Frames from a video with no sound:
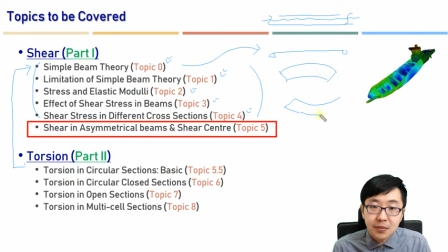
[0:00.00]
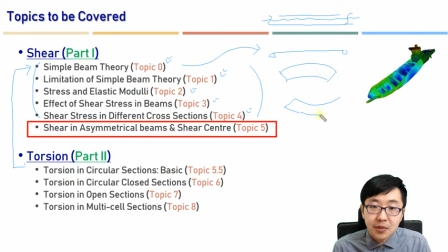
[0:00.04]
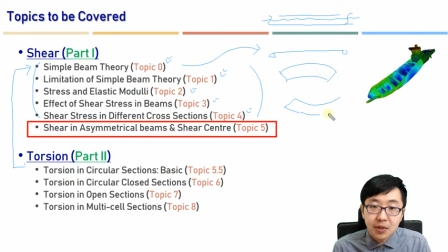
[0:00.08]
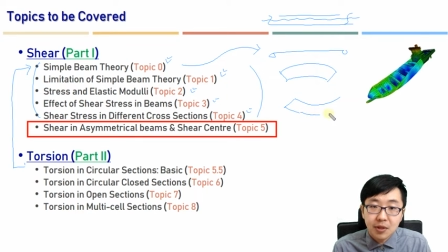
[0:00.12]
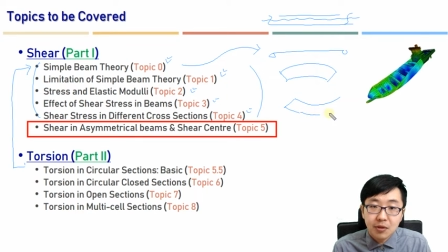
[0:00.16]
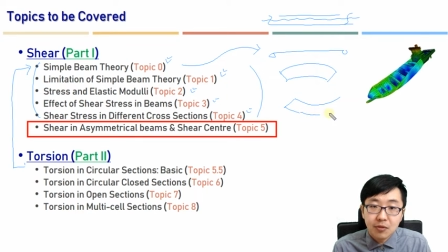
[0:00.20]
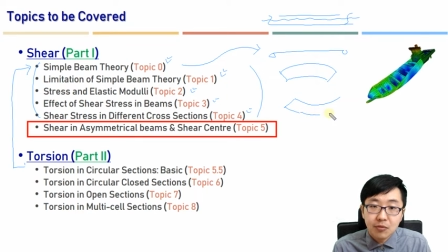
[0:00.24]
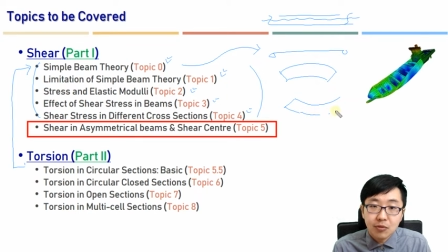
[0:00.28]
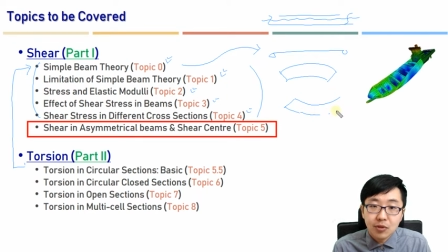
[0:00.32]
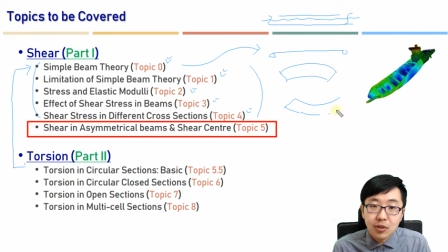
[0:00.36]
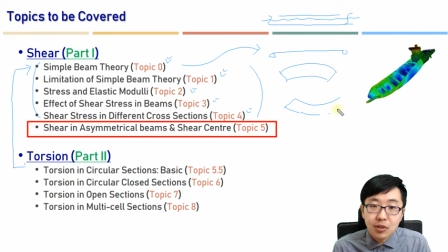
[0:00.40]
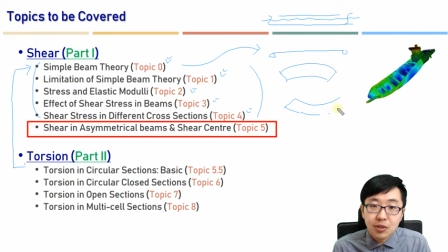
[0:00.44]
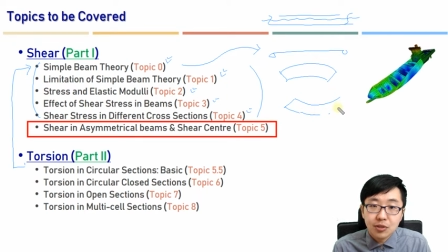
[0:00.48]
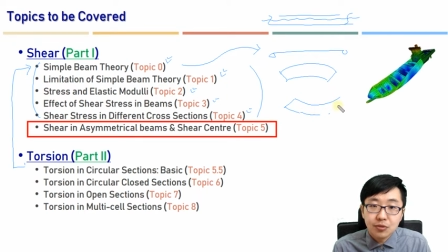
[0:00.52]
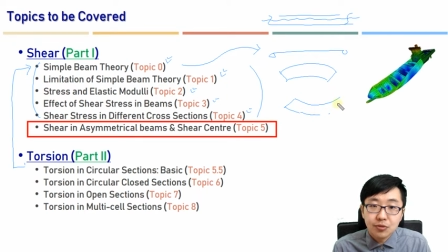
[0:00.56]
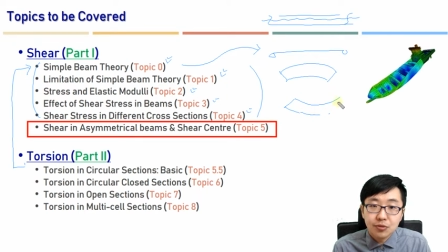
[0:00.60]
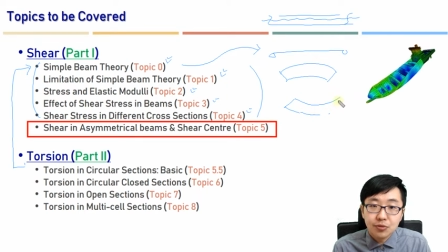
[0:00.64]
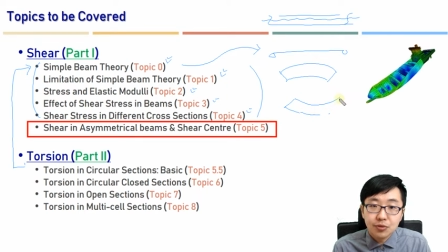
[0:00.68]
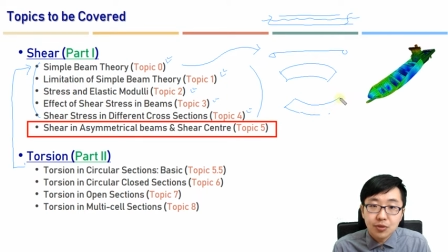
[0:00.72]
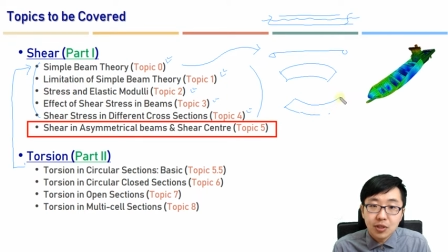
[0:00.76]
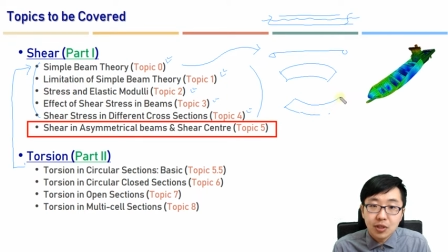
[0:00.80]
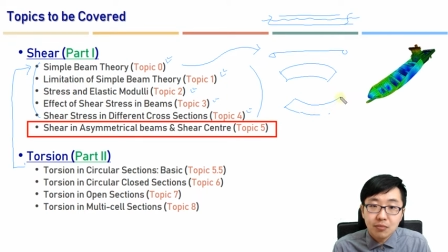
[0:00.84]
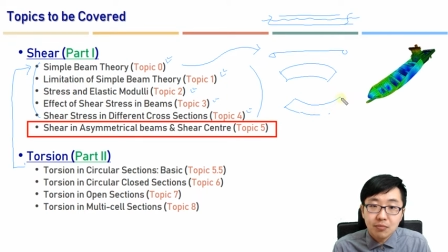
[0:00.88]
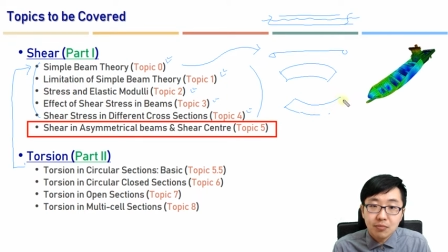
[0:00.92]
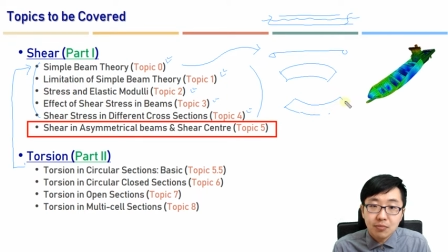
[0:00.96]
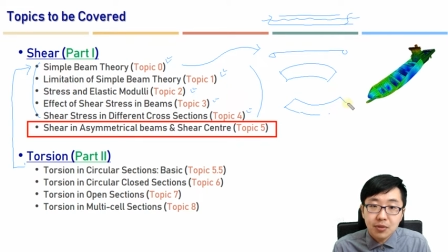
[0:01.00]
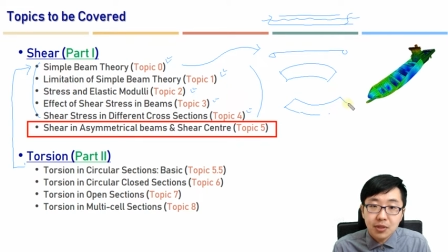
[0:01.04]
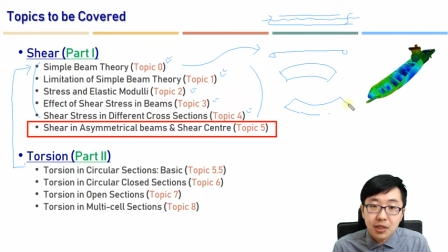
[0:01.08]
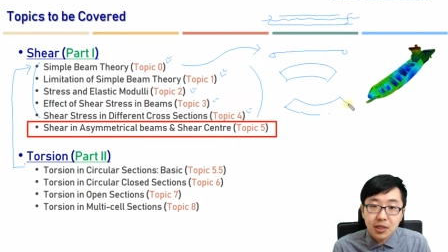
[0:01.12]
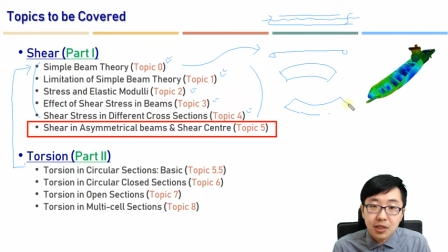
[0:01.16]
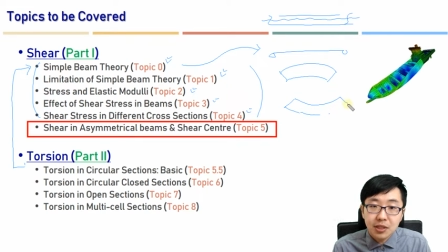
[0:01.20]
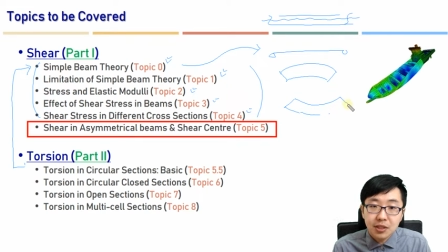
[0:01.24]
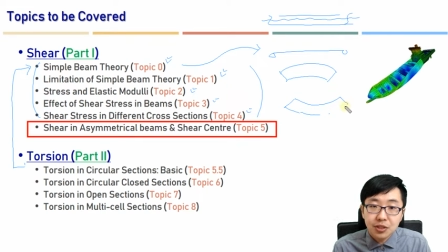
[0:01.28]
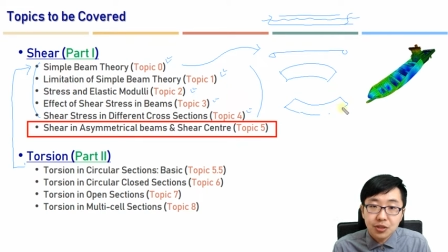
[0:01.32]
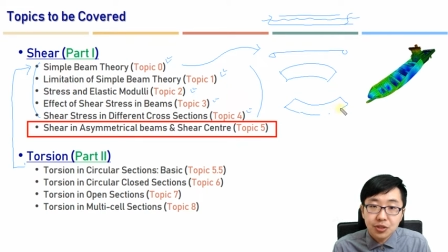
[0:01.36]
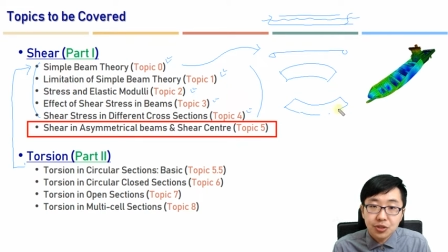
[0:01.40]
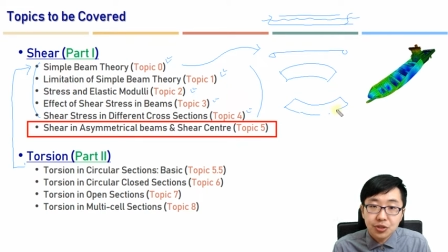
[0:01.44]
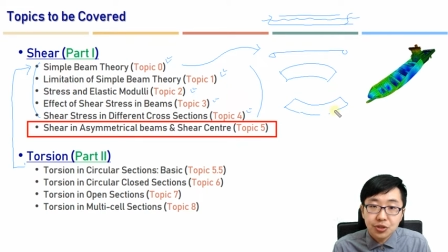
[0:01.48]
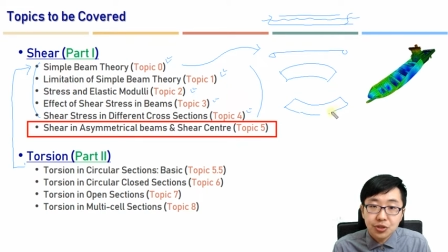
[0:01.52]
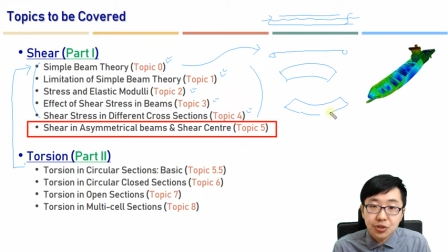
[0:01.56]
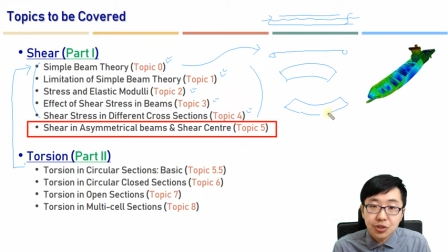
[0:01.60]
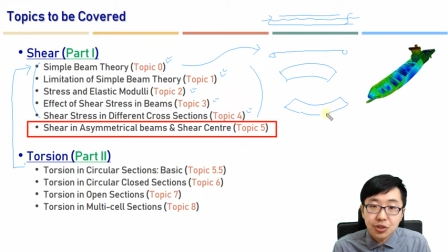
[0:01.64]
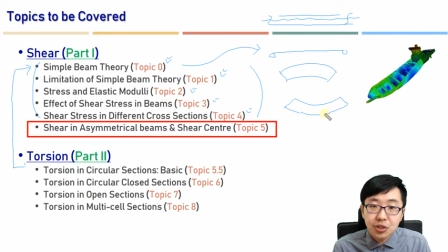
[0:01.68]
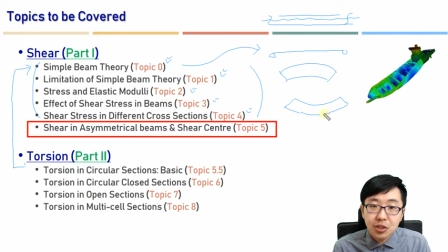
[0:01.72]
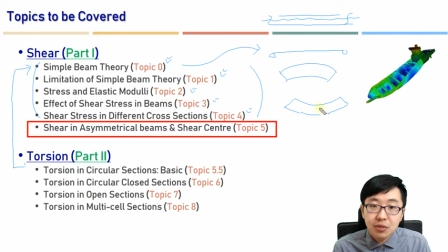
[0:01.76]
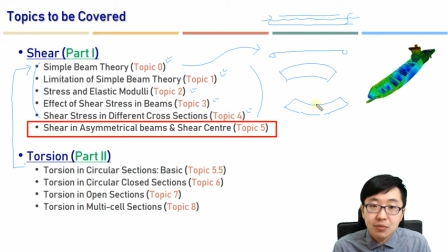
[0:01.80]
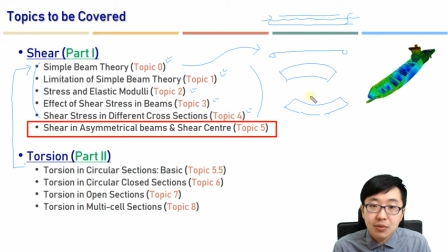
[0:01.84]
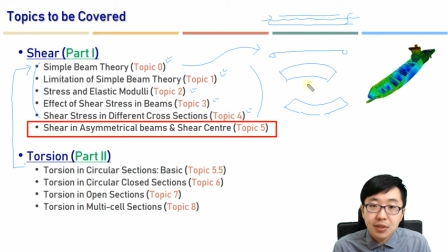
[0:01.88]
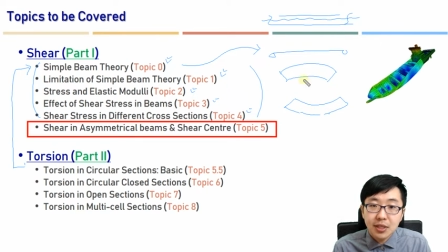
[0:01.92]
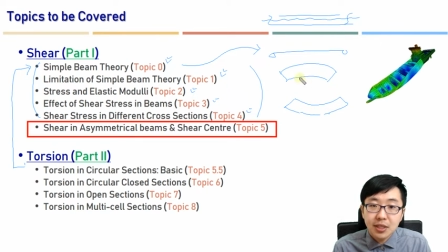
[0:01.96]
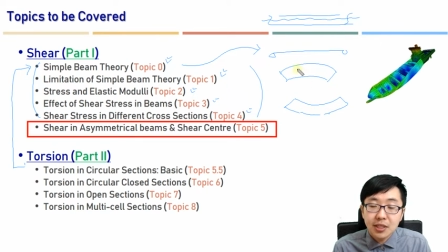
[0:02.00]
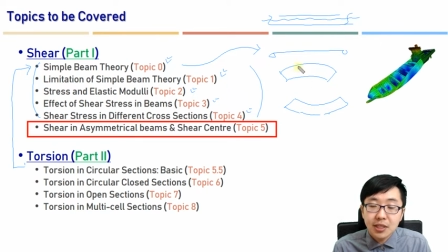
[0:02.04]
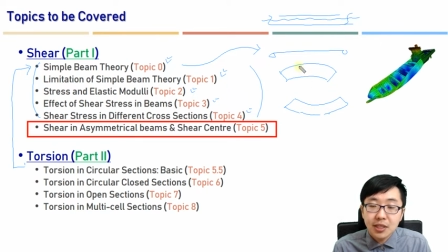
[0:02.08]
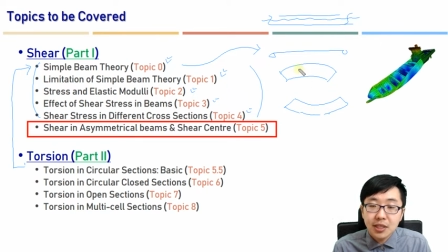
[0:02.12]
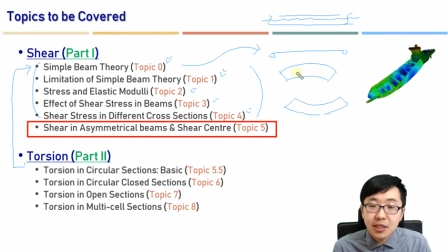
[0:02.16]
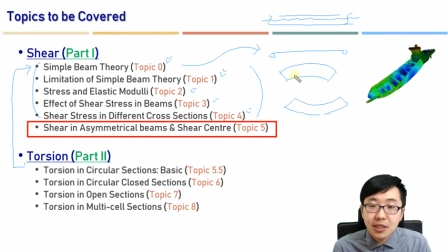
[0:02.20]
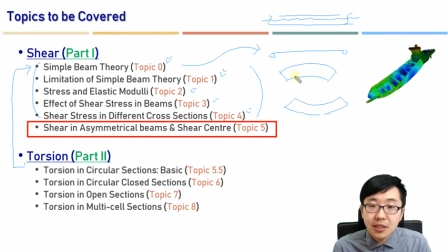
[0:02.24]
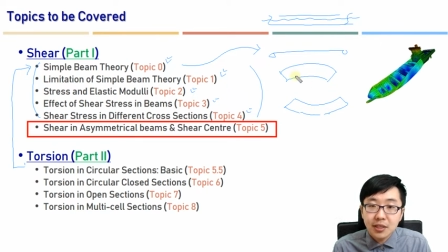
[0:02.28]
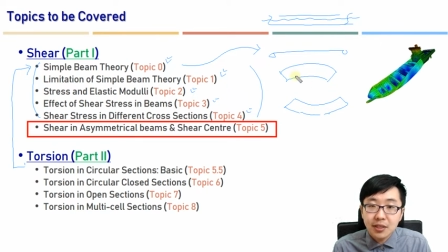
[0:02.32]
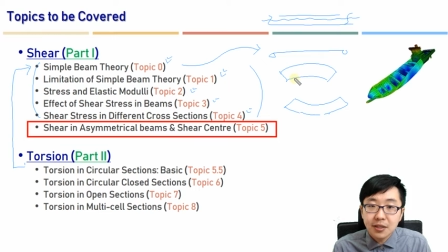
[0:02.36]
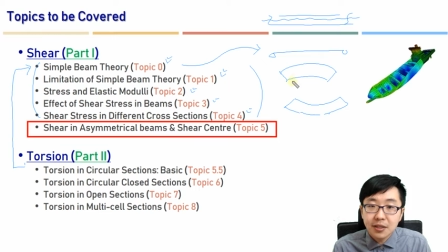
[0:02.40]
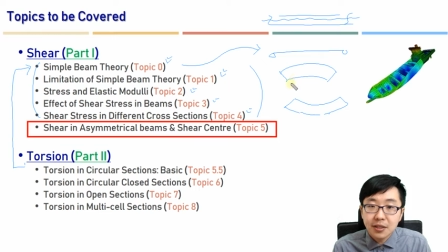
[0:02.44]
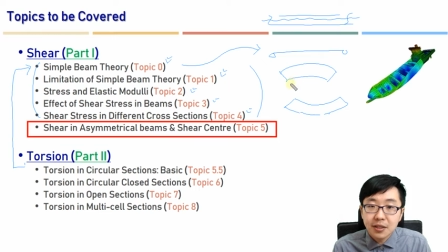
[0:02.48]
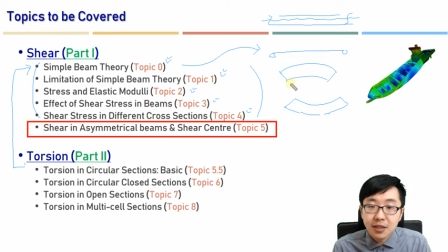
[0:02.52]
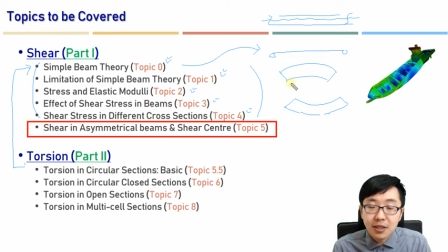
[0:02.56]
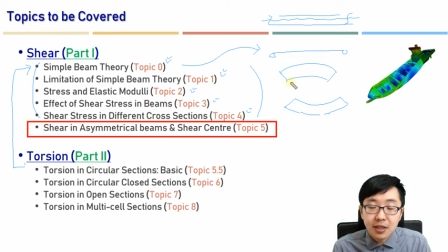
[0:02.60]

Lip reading: once we apply the shear bending,